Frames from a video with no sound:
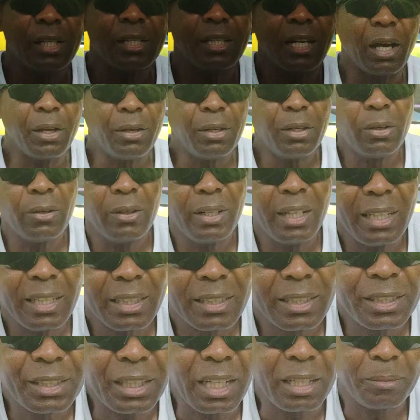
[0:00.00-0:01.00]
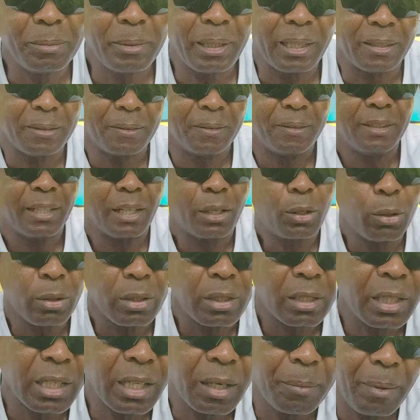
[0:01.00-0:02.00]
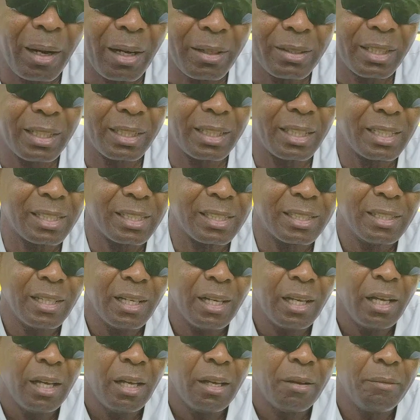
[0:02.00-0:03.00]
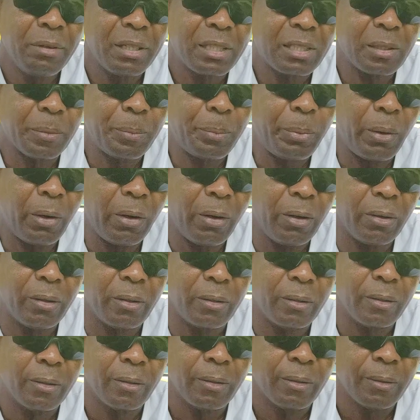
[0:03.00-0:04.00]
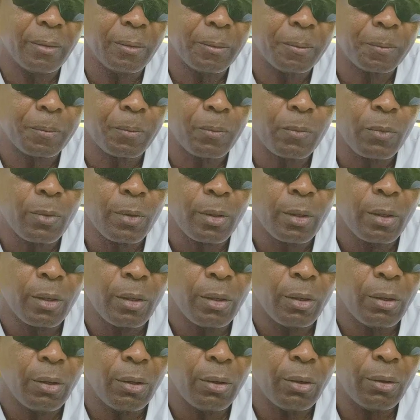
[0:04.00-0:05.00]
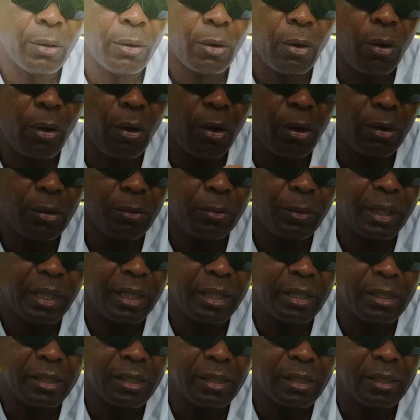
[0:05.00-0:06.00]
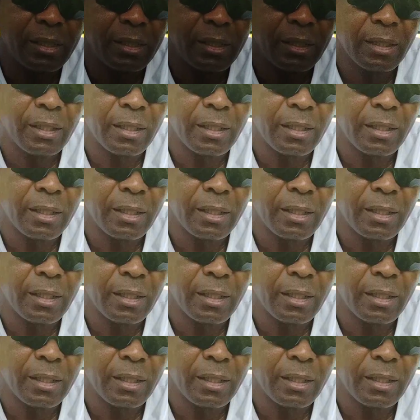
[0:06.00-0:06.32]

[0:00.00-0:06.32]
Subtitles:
Now, you know, ladies and gentlemen, the good thing about it is Mr. Paul always